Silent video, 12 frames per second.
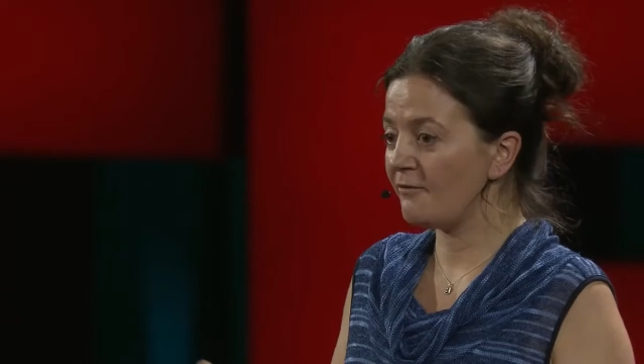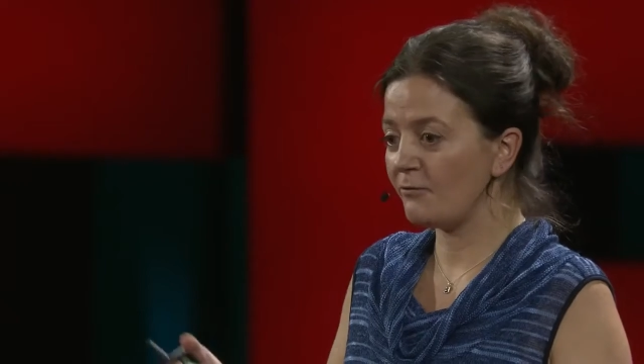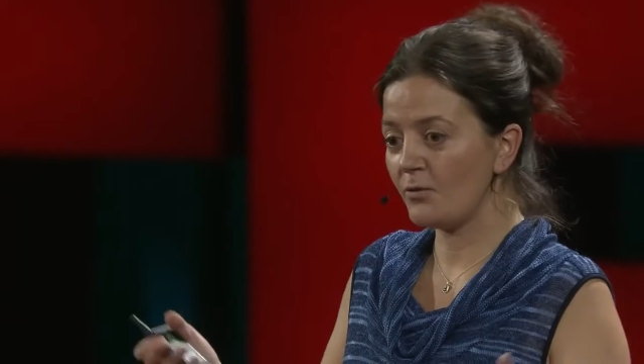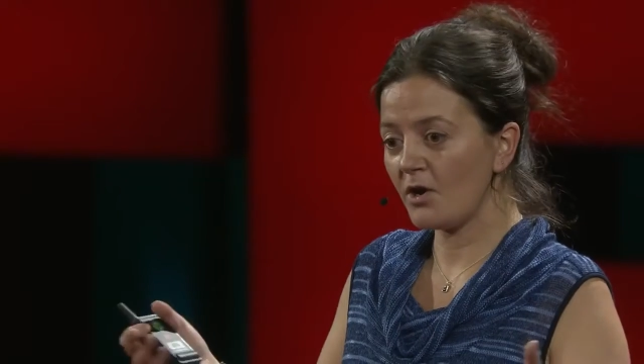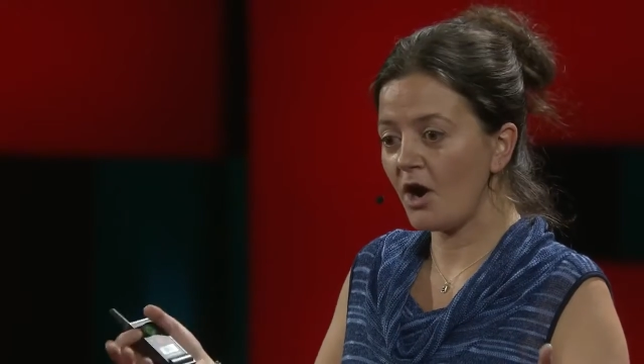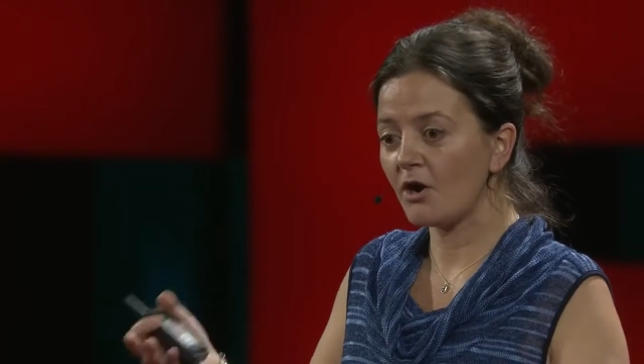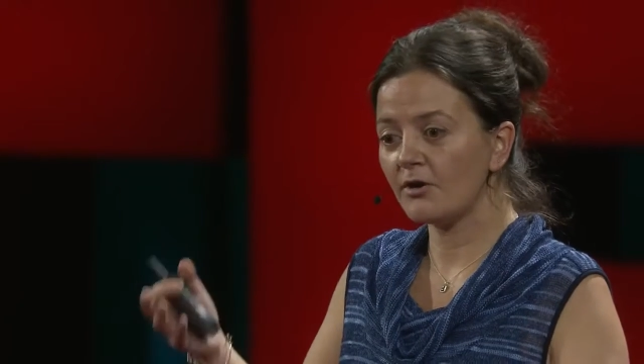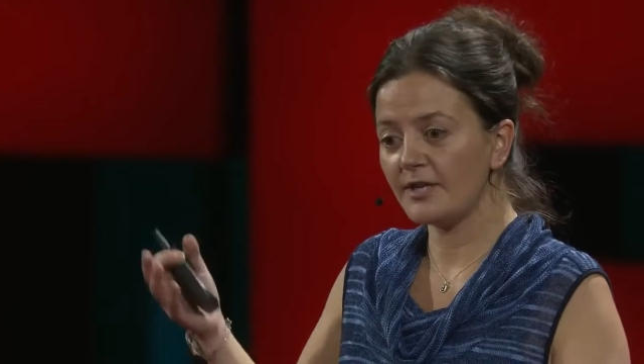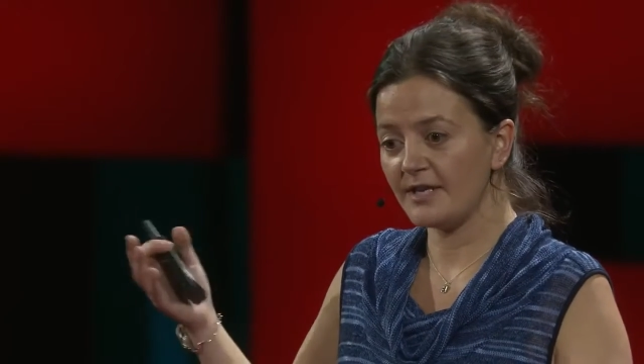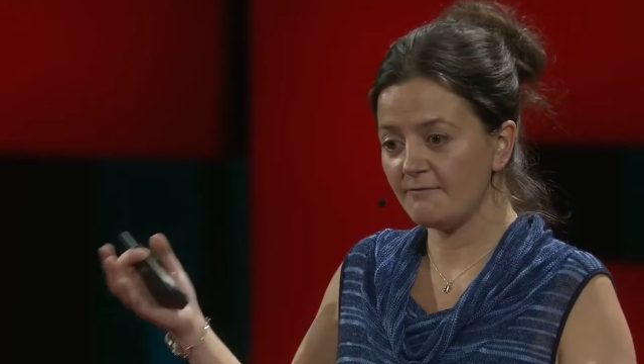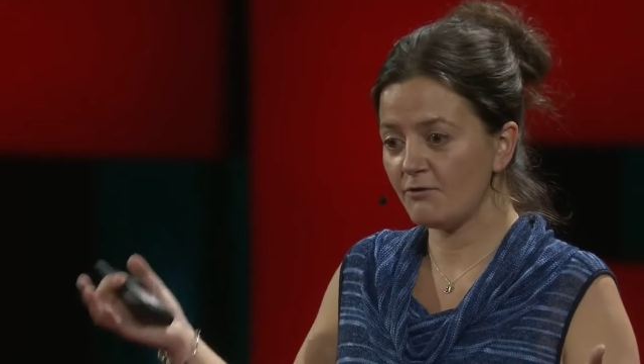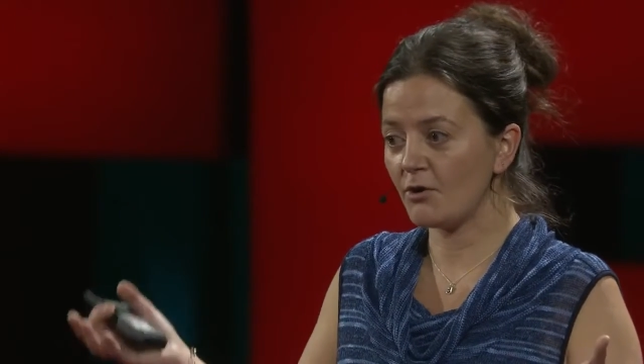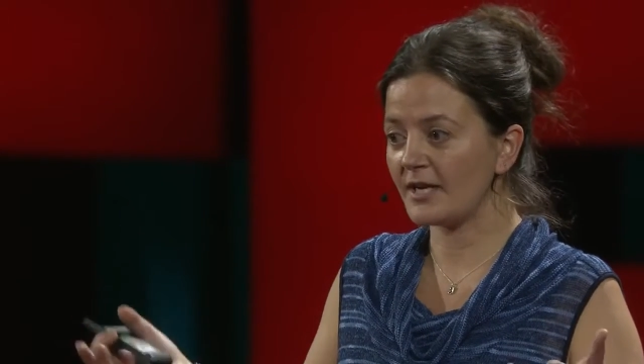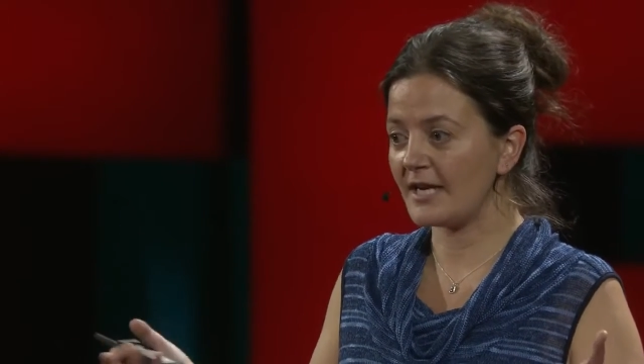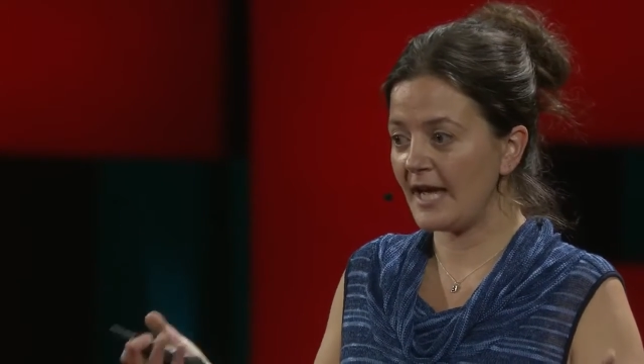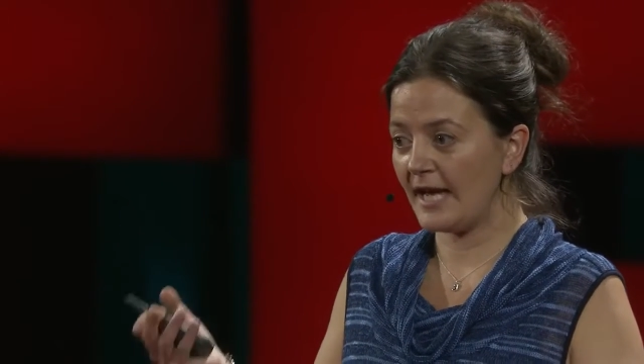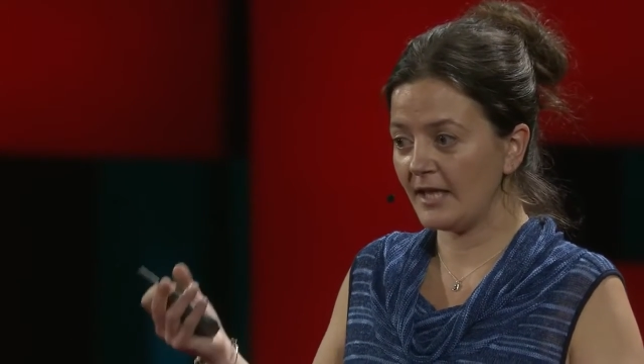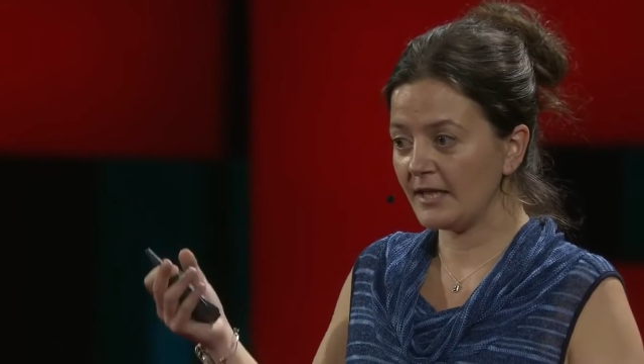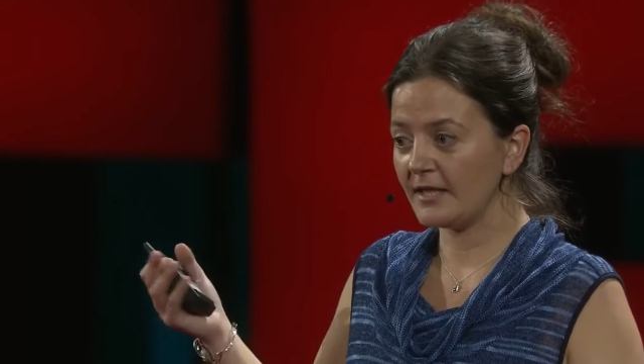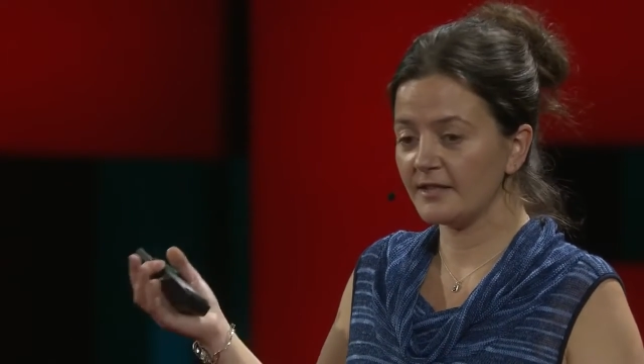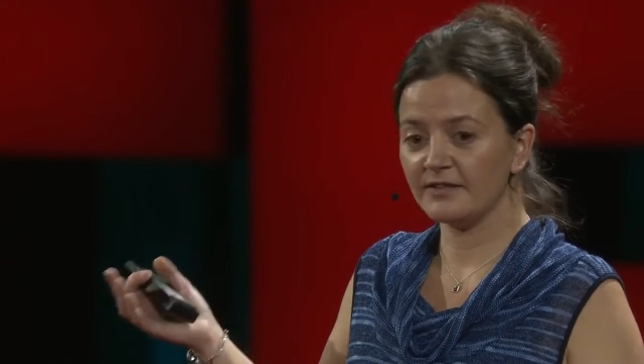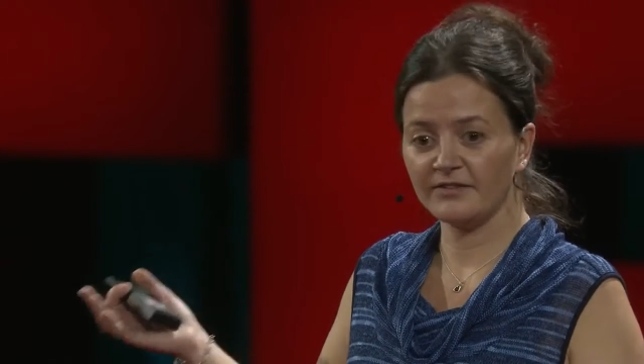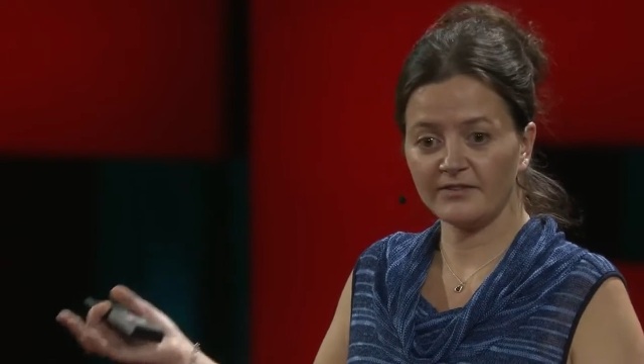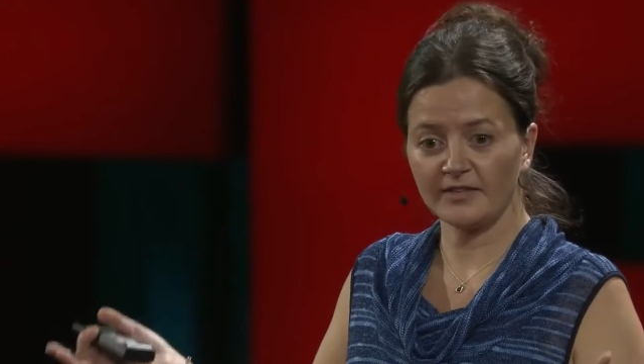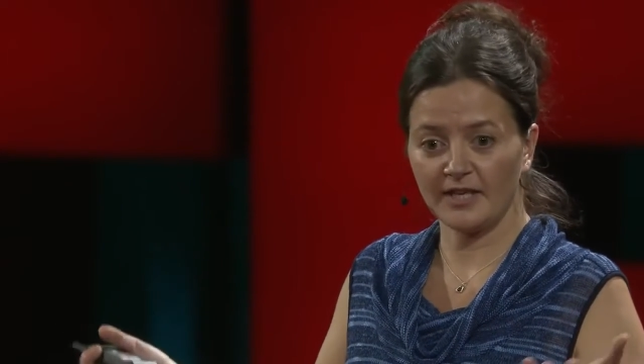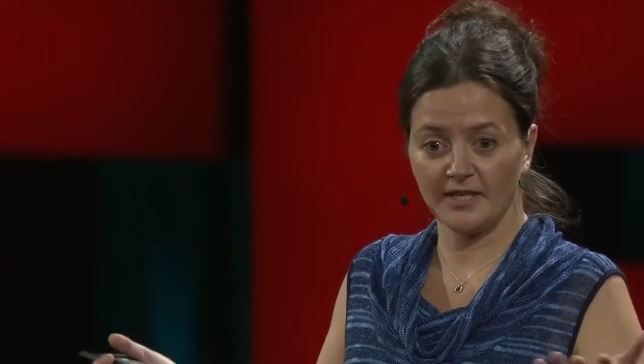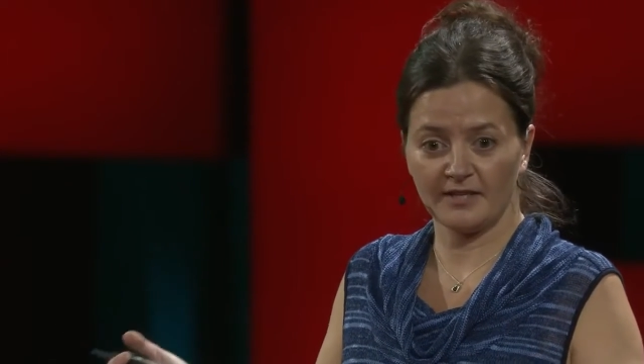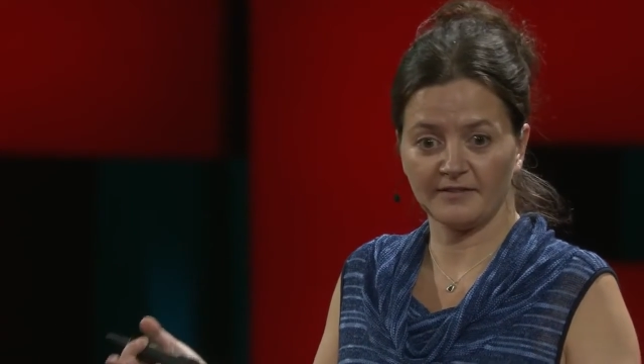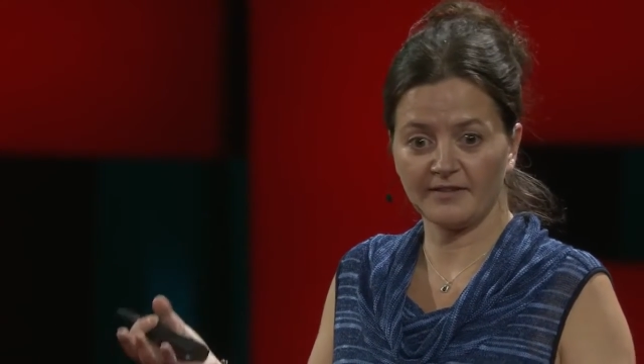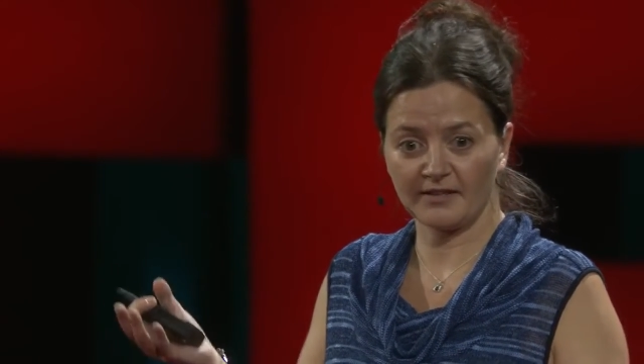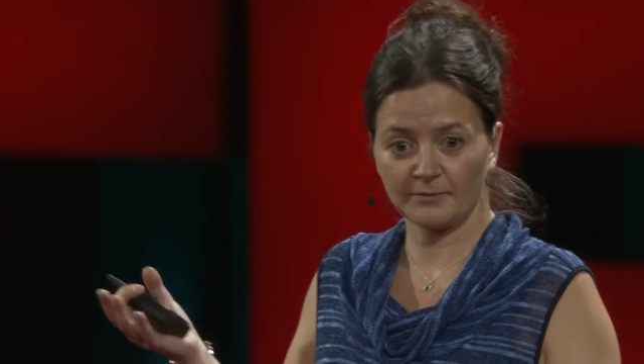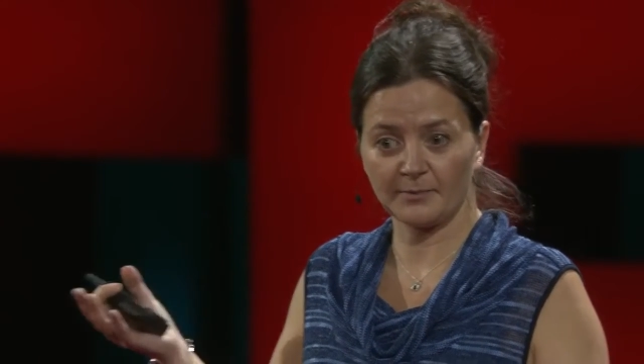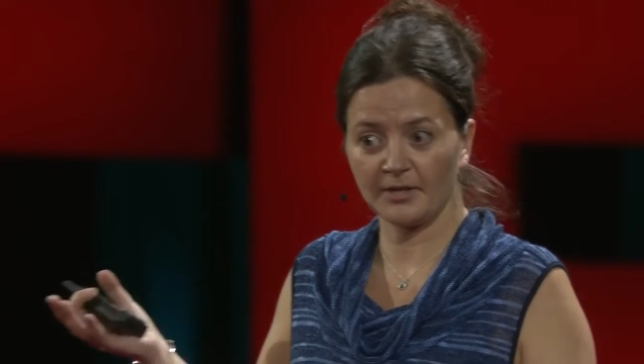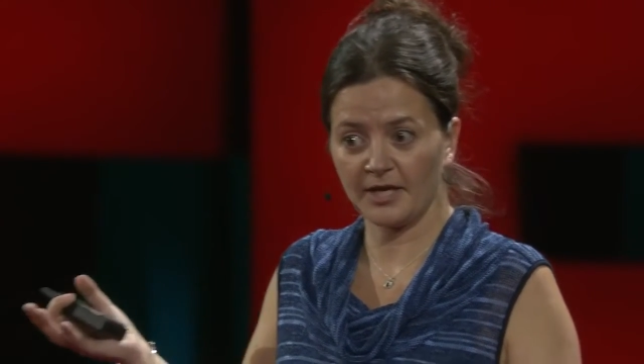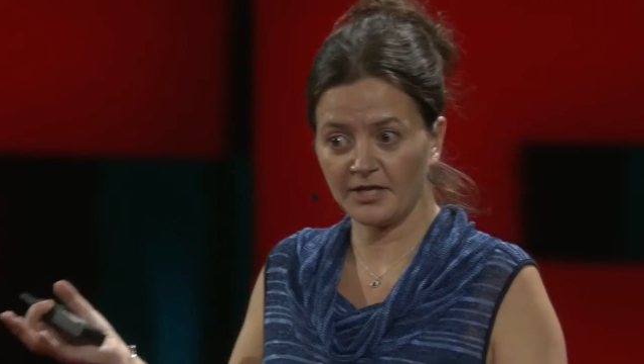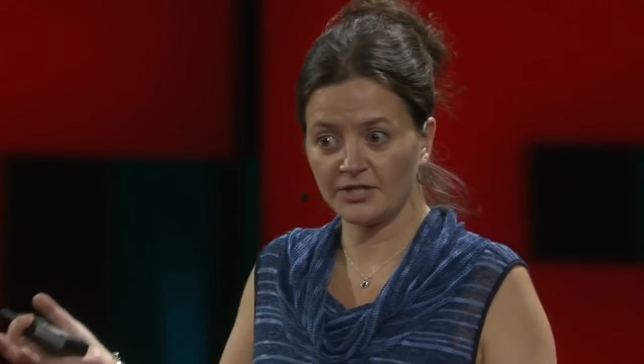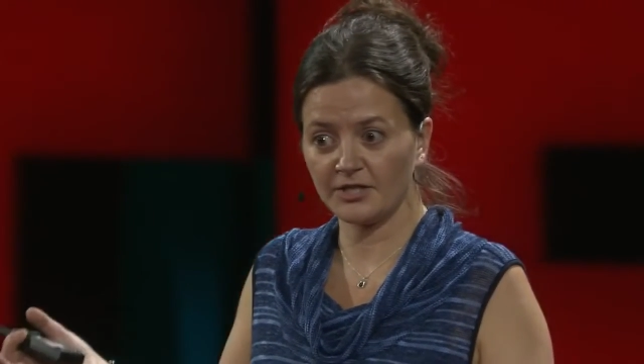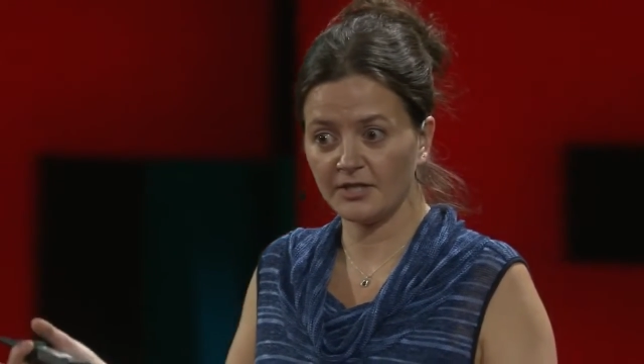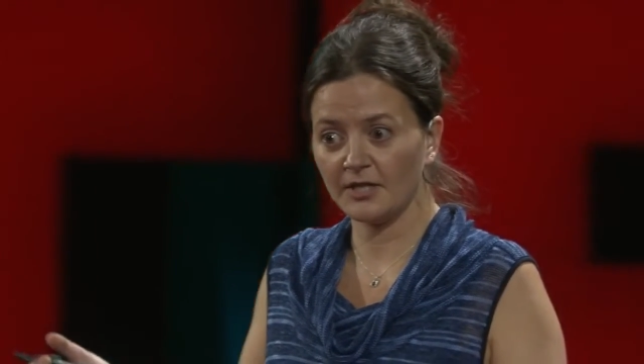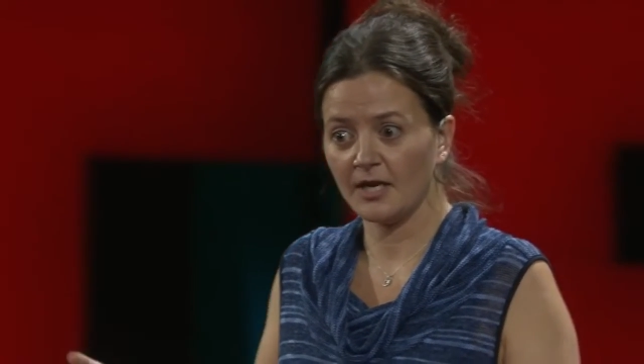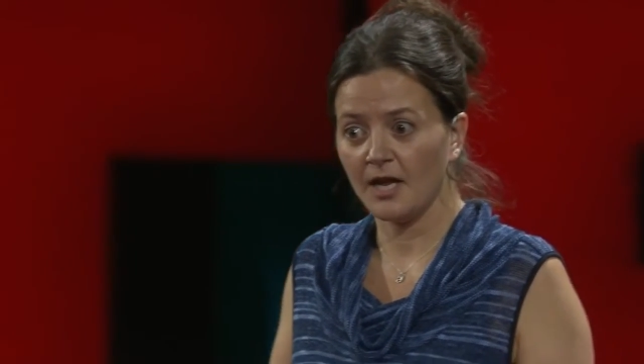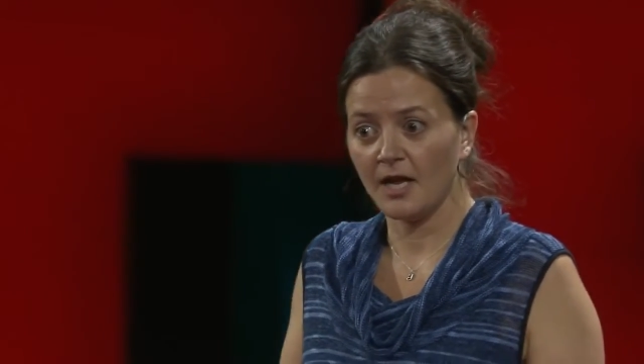if we're already invoking aliens in this explanation,